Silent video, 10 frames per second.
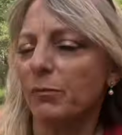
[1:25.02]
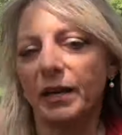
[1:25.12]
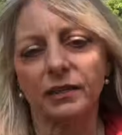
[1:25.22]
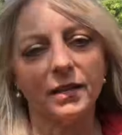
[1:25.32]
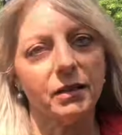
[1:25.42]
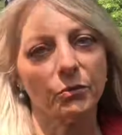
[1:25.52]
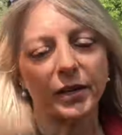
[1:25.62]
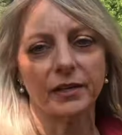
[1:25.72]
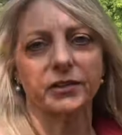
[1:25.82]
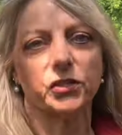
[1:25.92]
paddle all the
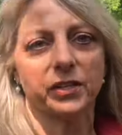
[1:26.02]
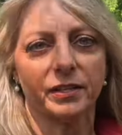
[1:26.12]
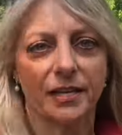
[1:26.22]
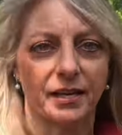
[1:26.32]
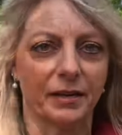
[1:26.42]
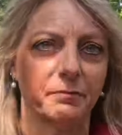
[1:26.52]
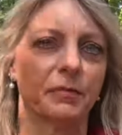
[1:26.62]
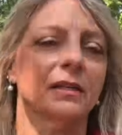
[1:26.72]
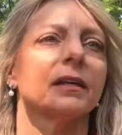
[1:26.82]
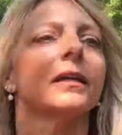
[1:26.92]
way to the
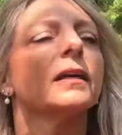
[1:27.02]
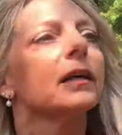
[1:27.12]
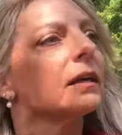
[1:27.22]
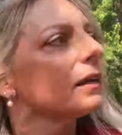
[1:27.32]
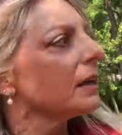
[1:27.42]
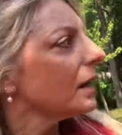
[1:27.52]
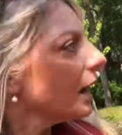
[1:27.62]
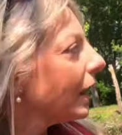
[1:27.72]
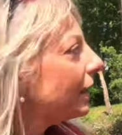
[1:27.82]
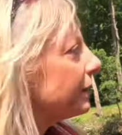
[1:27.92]
dam
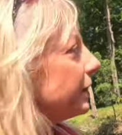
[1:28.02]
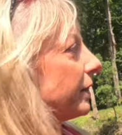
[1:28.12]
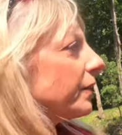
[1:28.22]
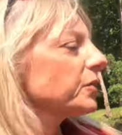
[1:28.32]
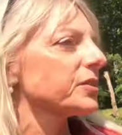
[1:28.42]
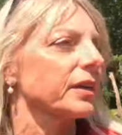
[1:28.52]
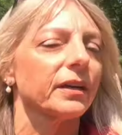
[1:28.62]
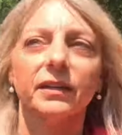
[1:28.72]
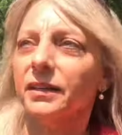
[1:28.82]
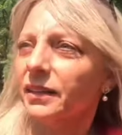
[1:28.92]
on the other
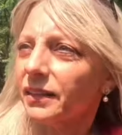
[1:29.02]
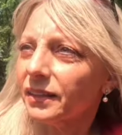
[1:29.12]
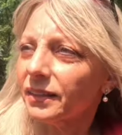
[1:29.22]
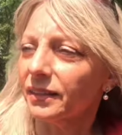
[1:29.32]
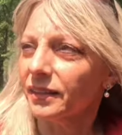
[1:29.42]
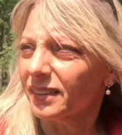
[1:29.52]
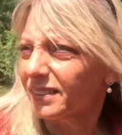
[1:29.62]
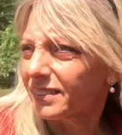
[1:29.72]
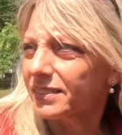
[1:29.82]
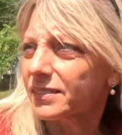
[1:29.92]
side
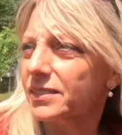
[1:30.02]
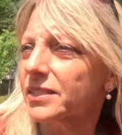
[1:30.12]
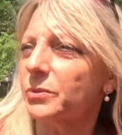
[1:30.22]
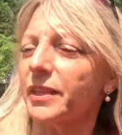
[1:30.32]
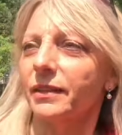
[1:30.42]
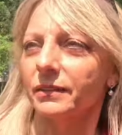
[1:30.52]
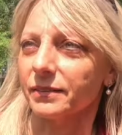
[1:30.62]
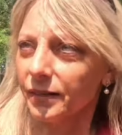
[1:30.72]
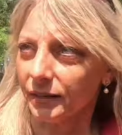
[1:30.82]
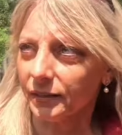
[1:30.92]
and see what that
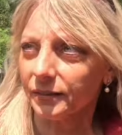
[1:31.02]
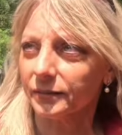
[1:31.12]
looks like.